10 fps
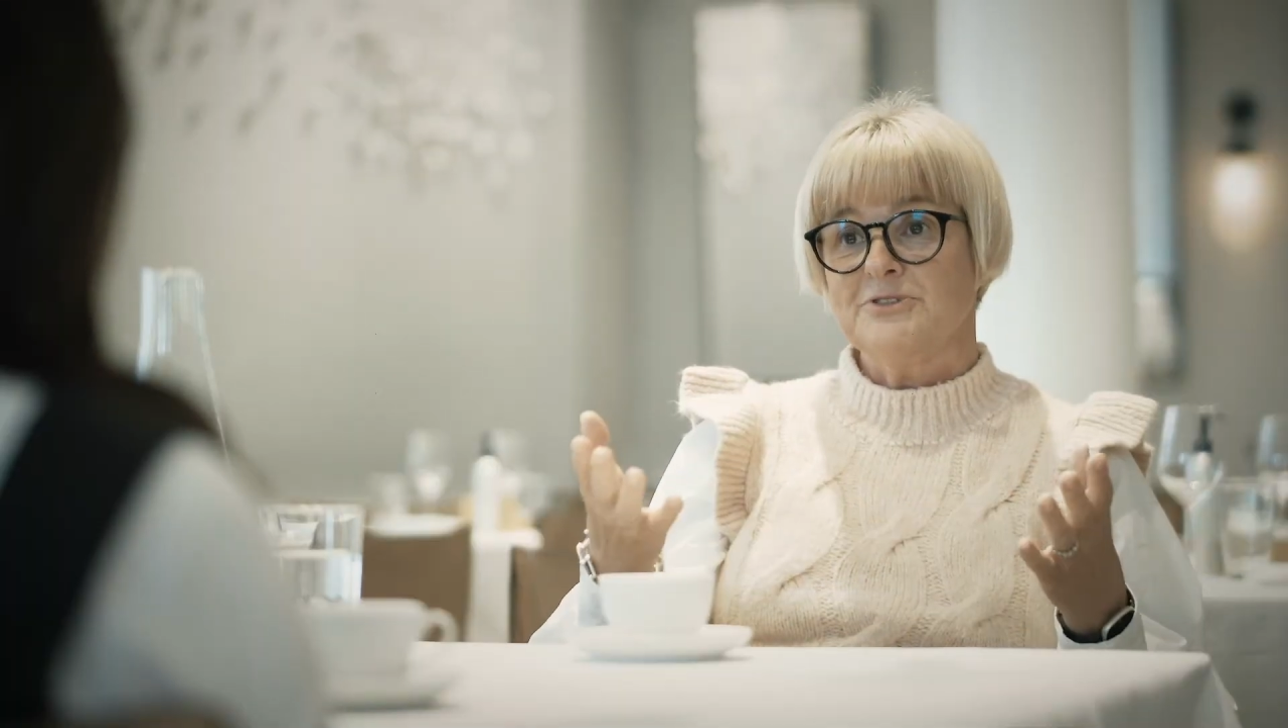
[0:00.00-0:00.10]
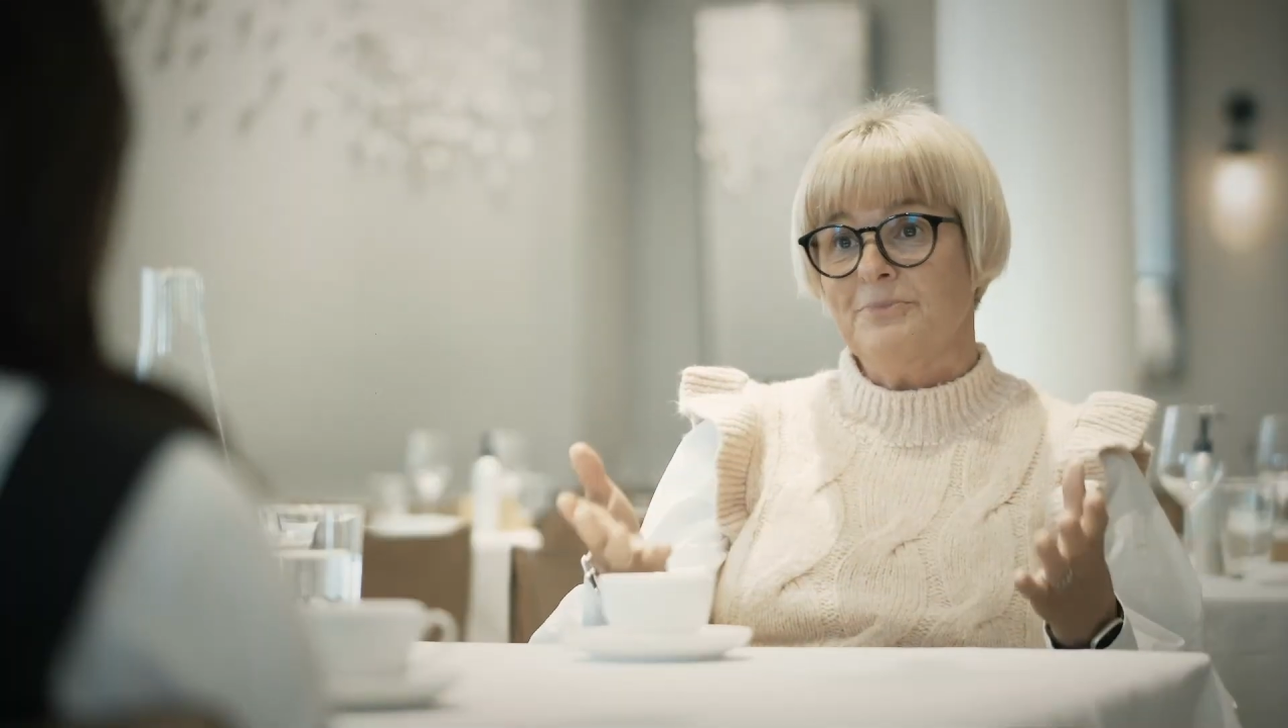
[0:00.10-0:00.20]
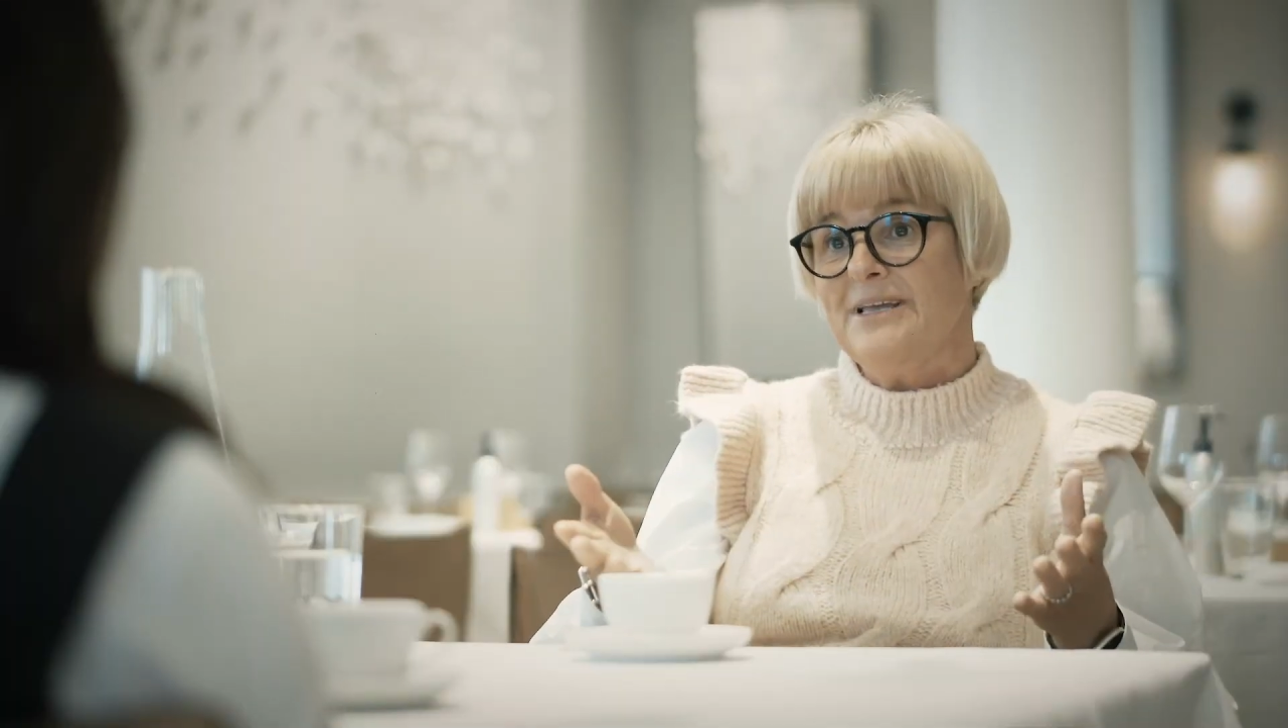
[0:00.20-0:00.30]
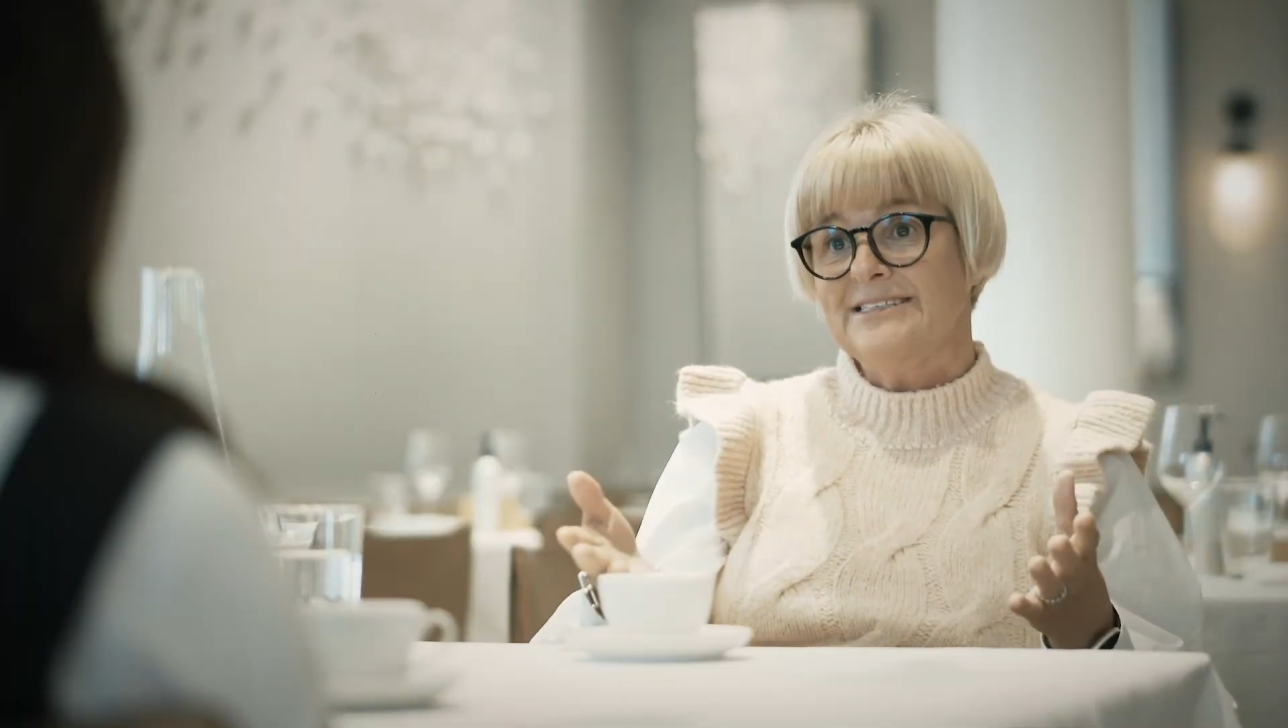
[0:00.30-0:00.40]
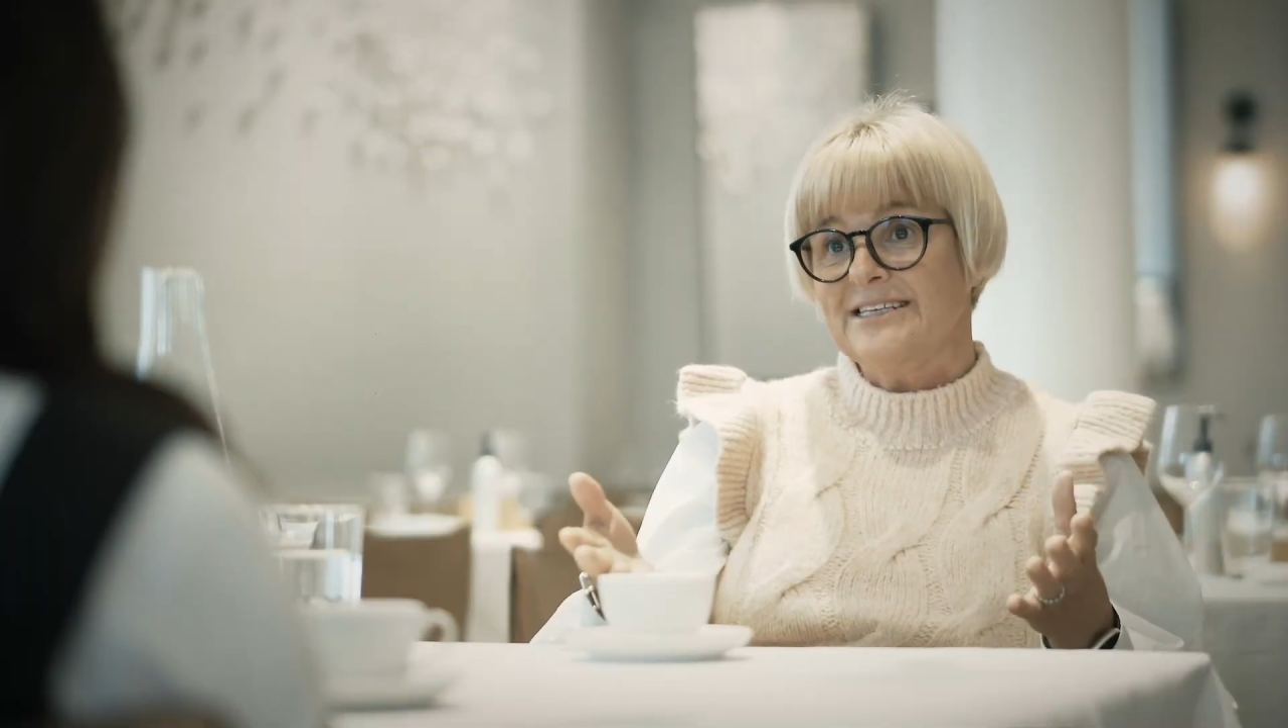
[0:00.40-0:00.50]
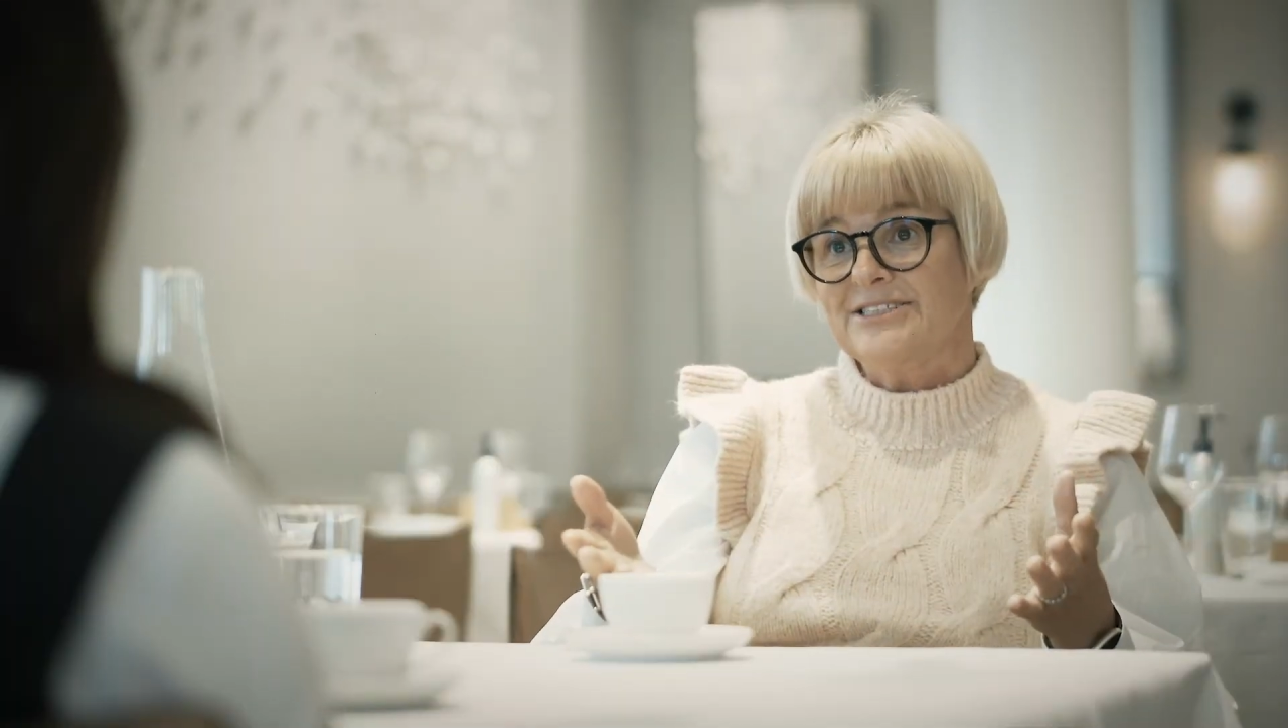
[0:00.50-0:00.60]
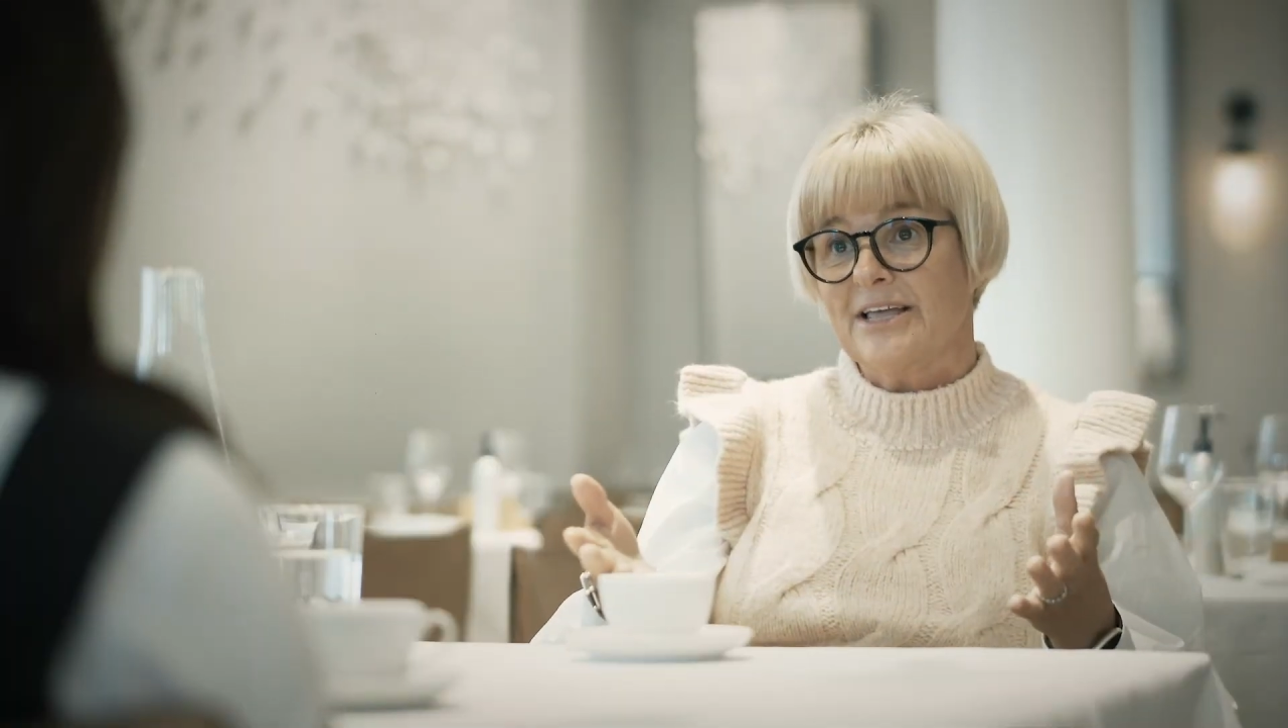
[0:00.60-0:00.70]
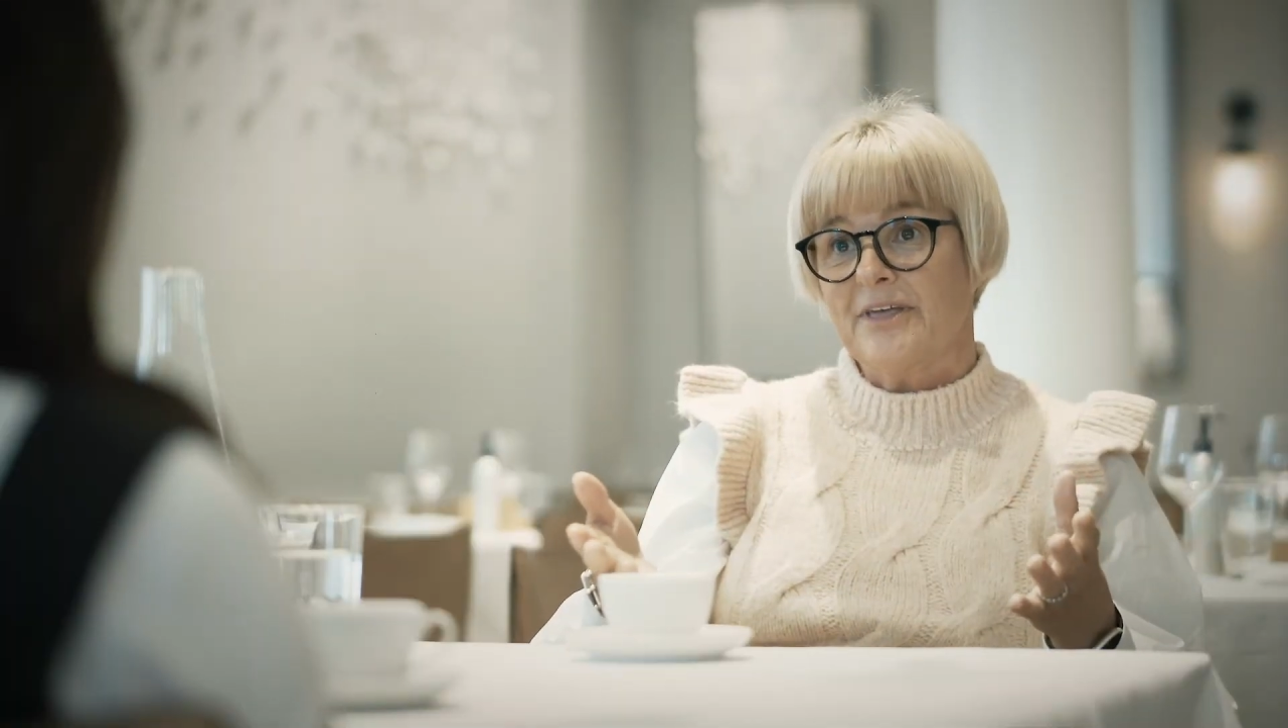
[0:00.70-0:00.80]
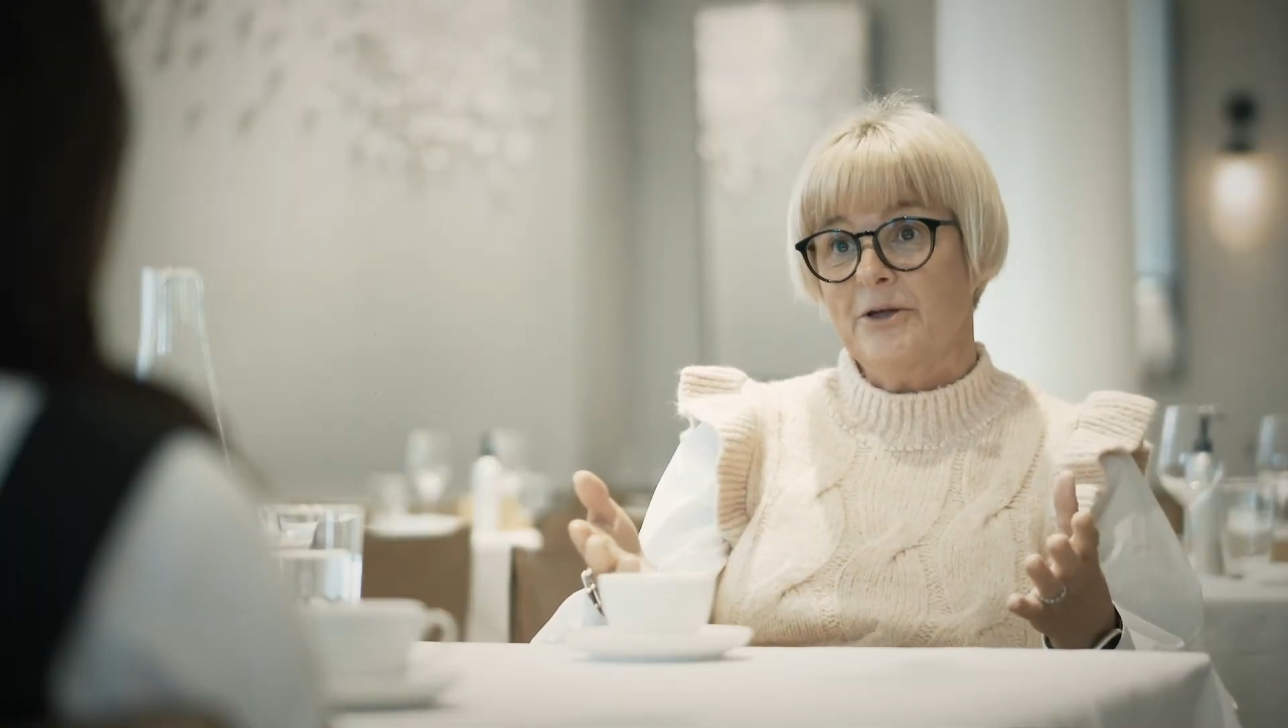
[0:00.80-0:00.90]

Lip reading: to meet each other